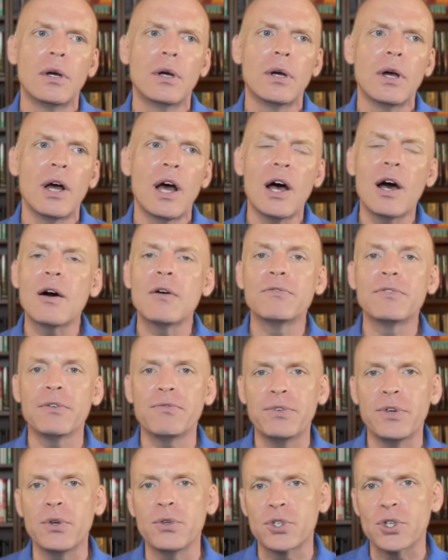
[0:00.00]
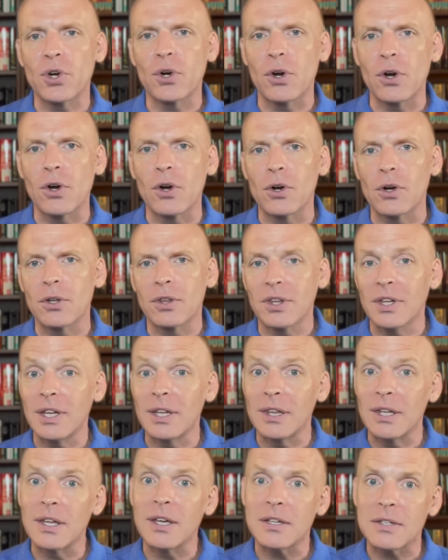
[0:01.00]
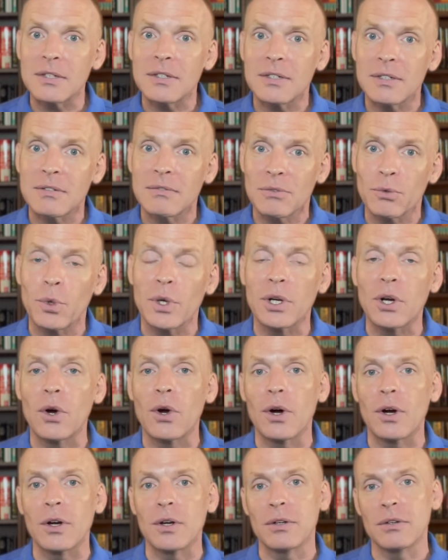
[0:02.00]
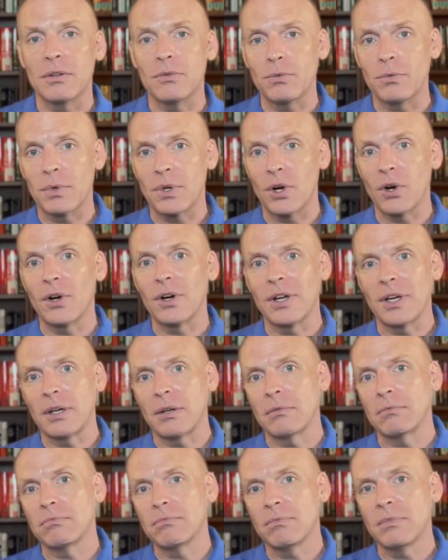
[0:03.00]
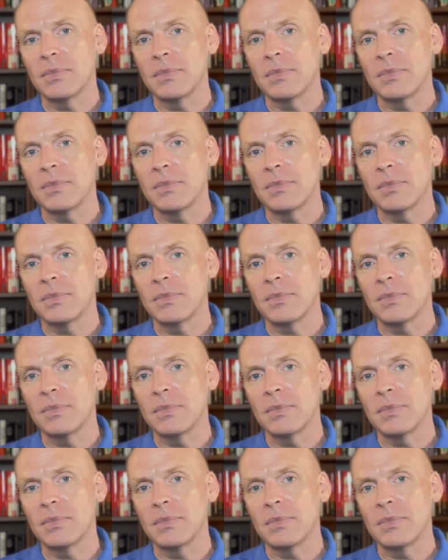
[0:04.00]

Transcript: of the future Earth in this regard regarding